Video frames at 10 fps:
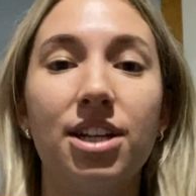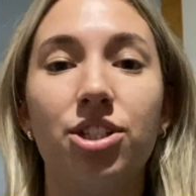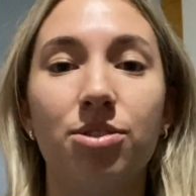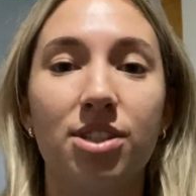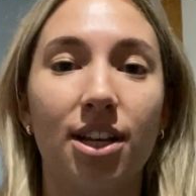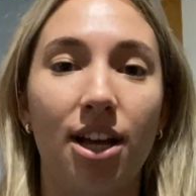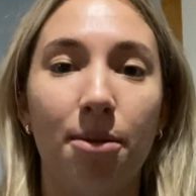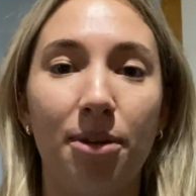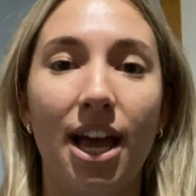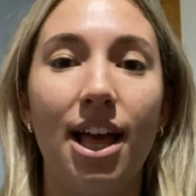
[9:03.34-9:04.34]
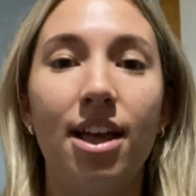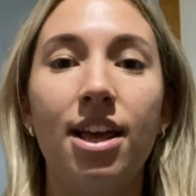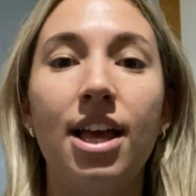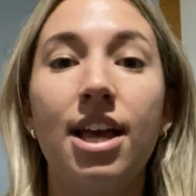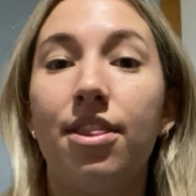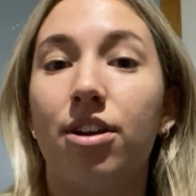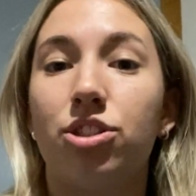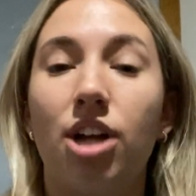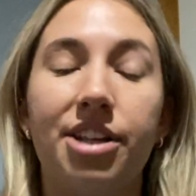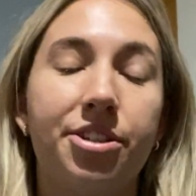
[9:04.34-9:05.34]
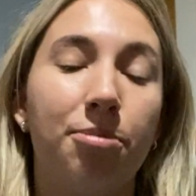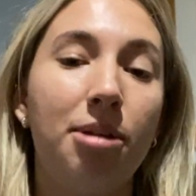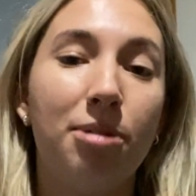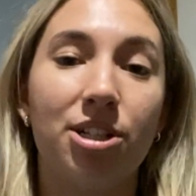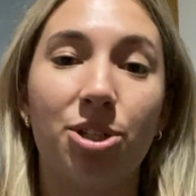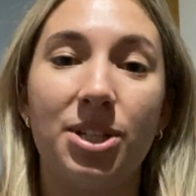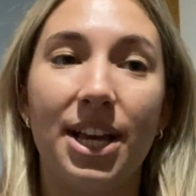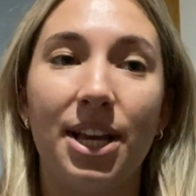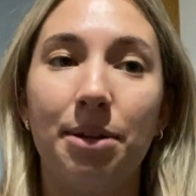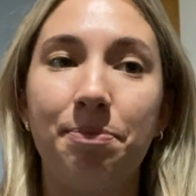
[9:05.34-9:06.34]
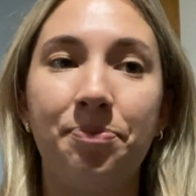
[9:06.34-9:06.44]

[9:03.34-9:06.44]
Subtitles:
choose to come get their shots or blood pressure taken.